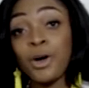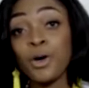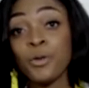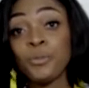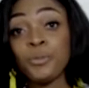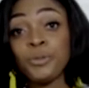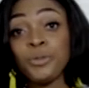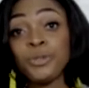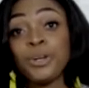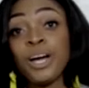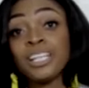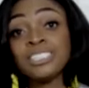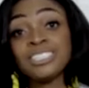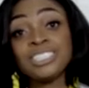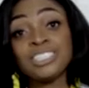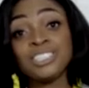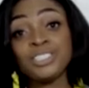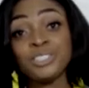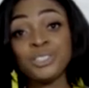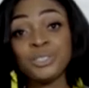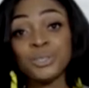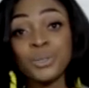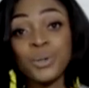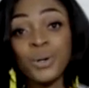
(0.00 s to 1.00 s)
hope you guys
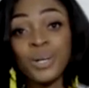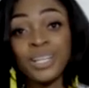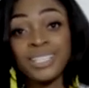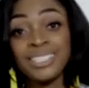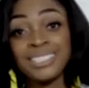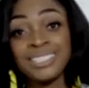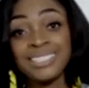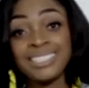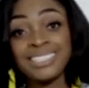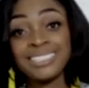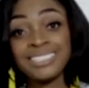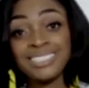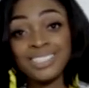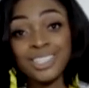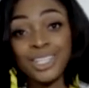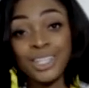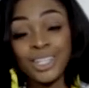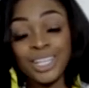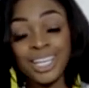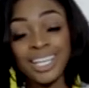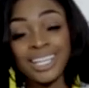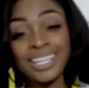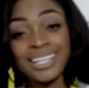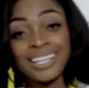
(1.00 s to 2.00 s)
enjoyed this
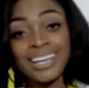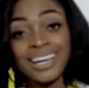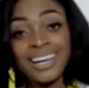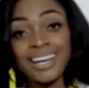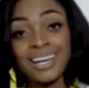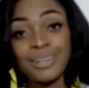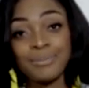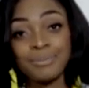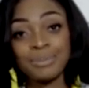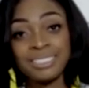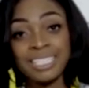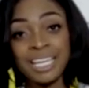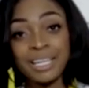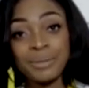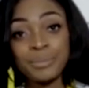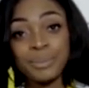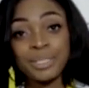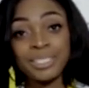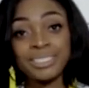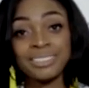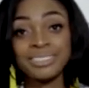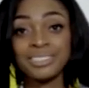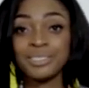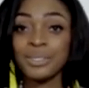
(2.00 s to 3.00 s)
cooking
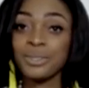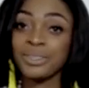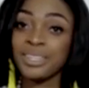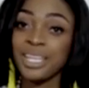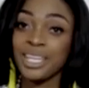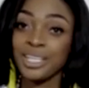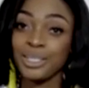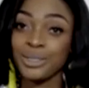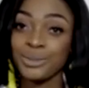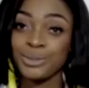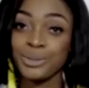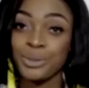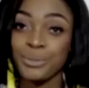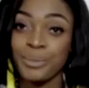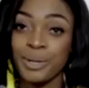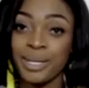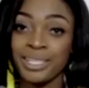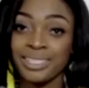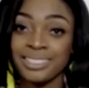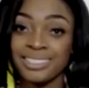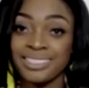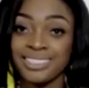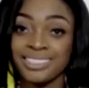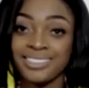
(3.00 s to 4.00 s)
segment. So thank you so
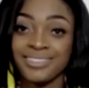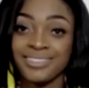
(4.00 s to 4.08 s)
much.